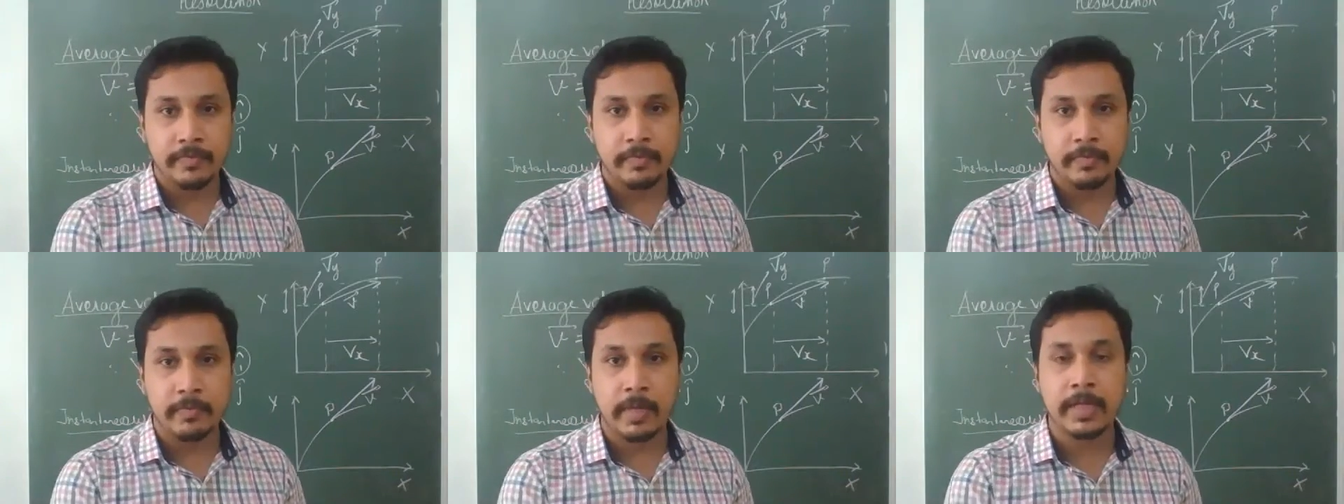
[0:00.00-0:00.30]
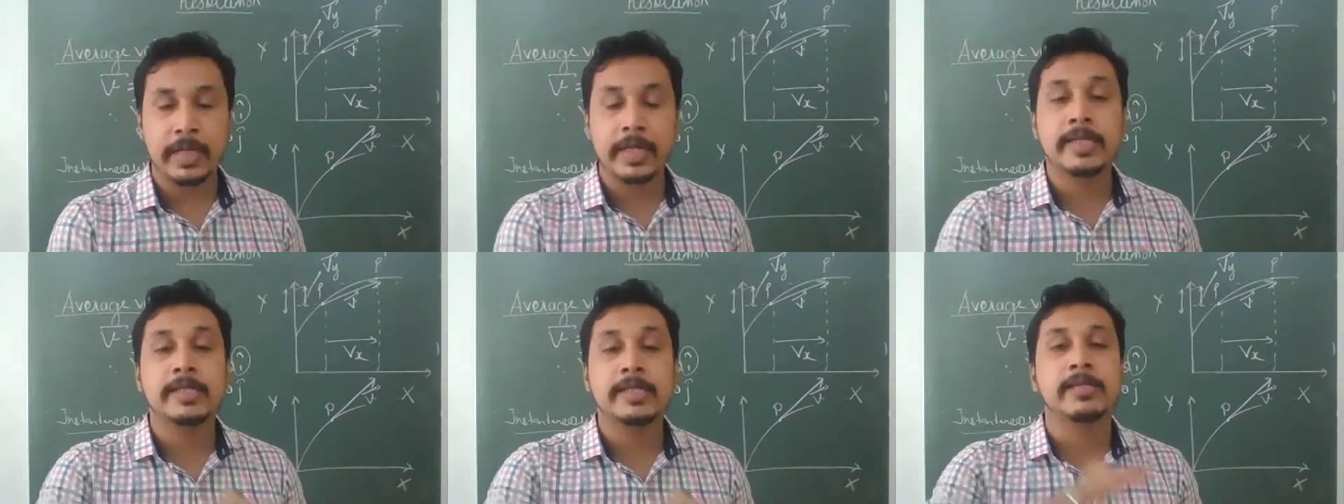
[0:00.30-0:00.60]

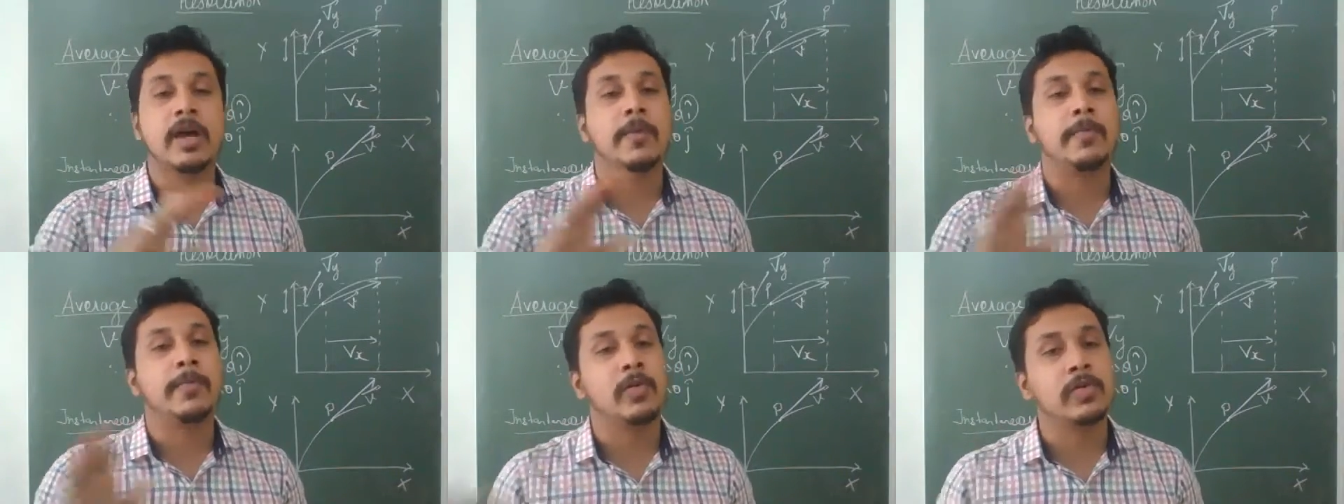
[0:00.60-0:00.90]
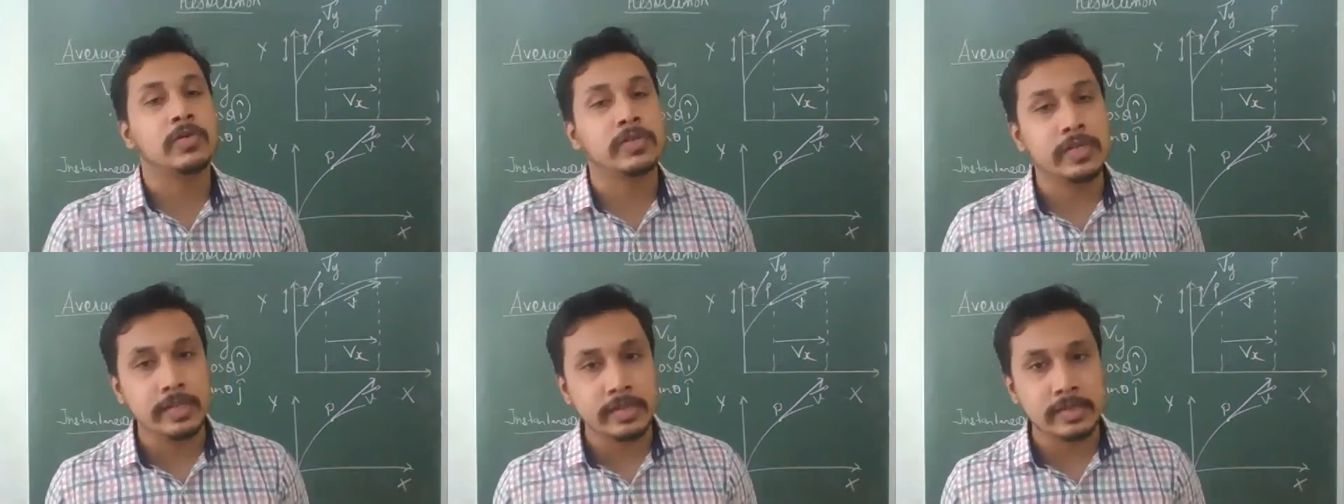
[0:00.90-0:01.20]
but it is
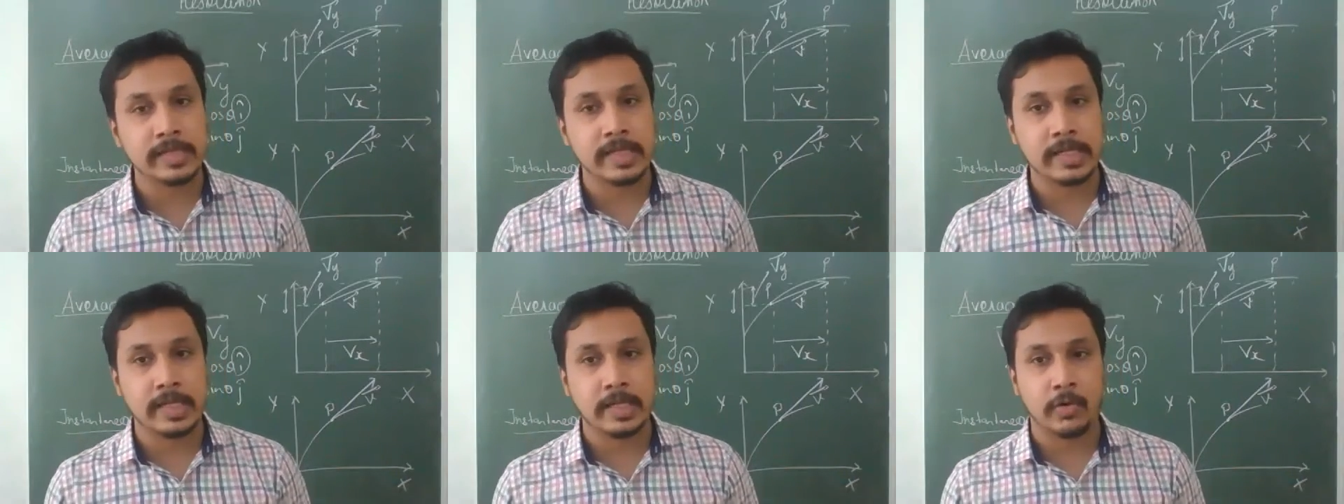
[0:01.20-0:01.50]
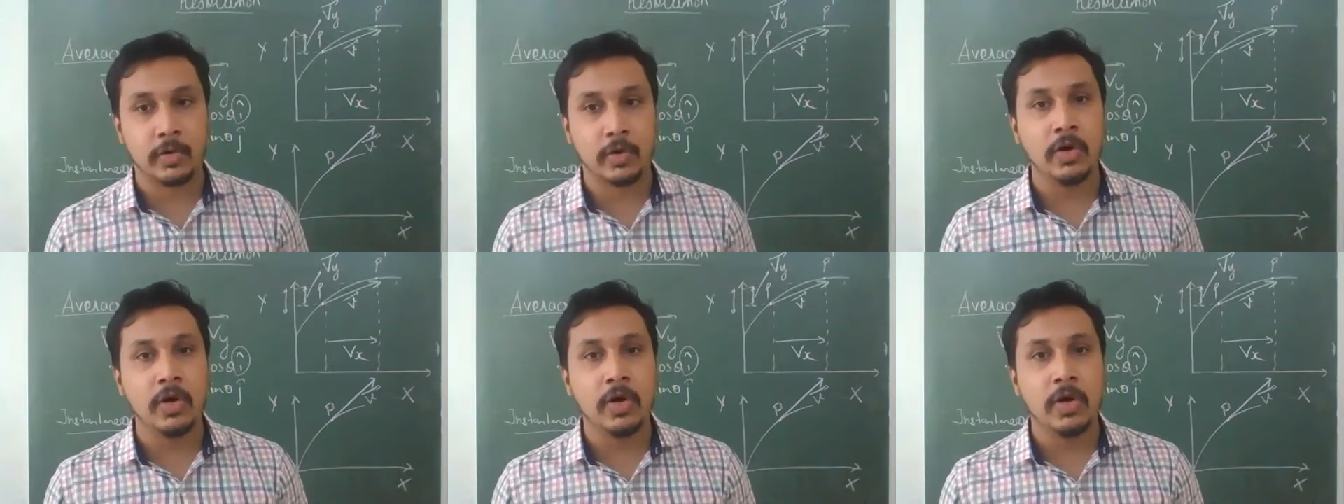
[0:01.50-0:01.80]
approaching
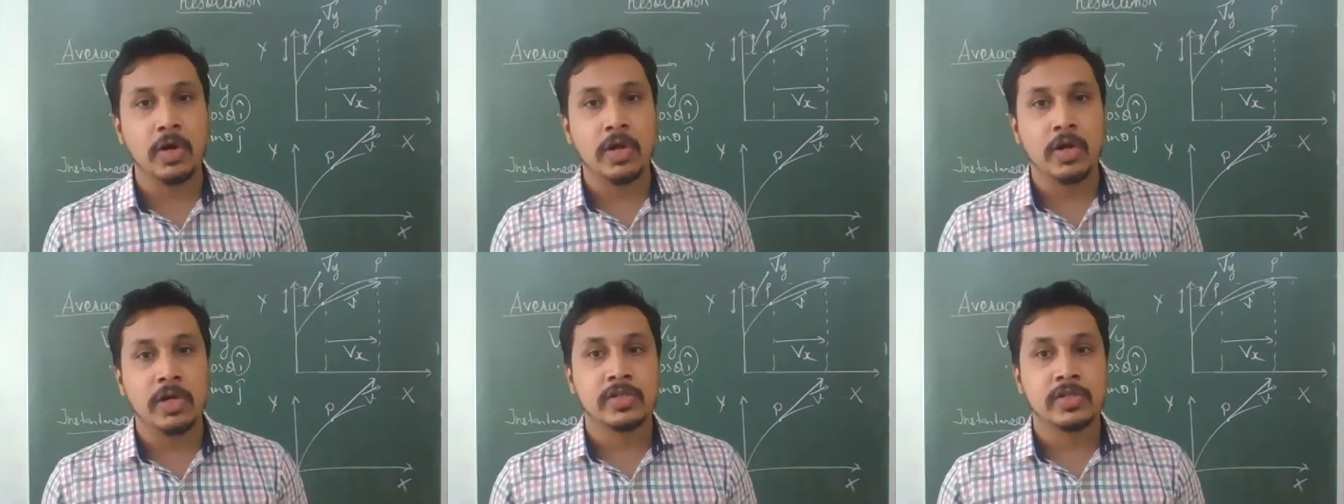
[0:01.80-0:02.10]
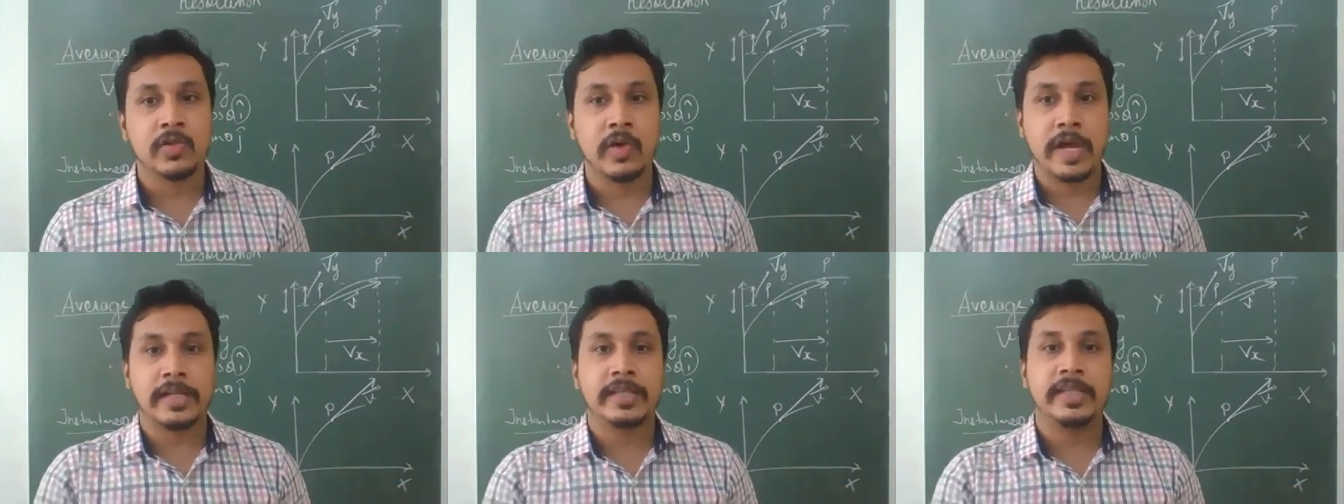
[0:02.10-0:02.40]
0,
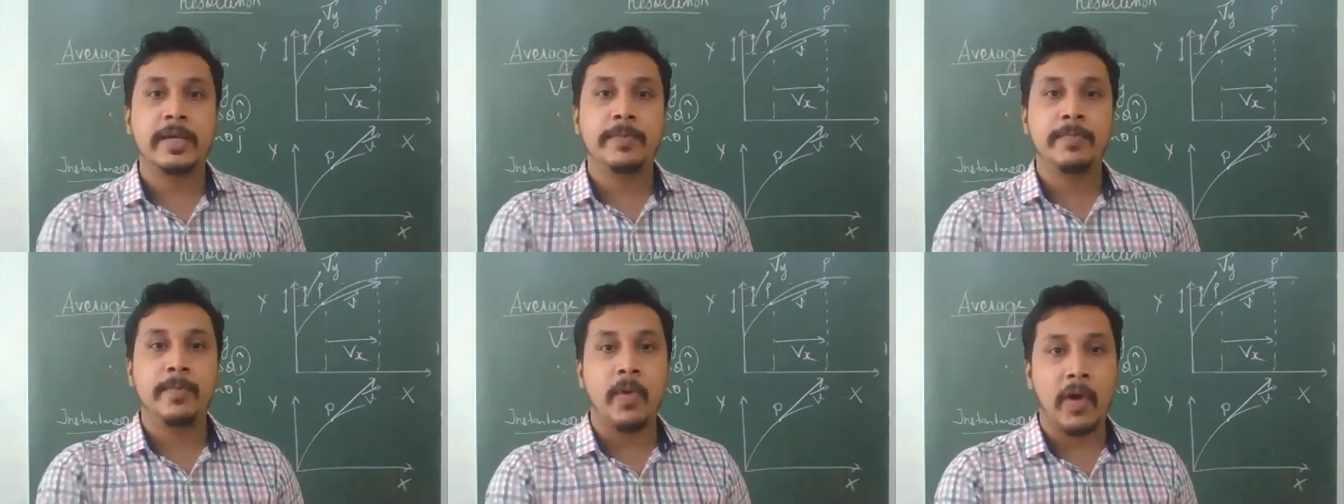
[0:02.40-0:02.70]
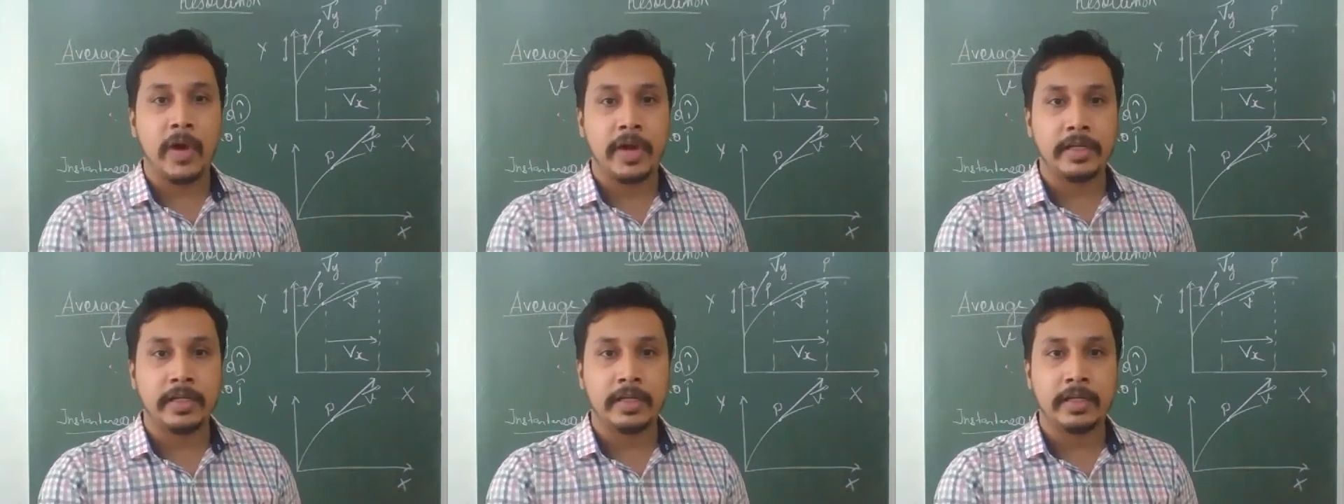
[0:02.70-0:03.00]
so at that
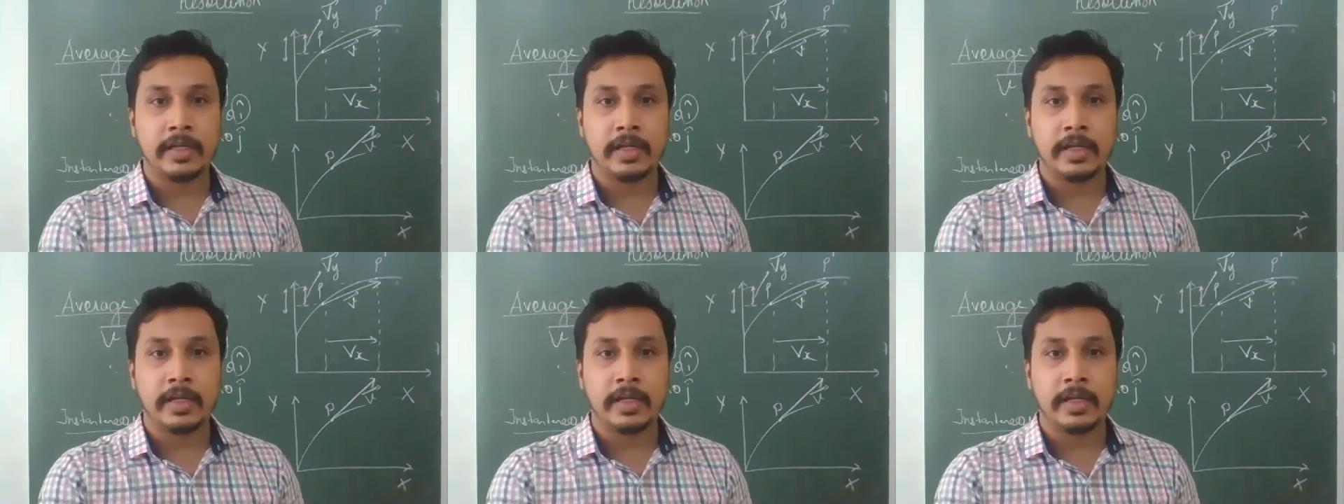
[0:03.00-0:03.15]
point,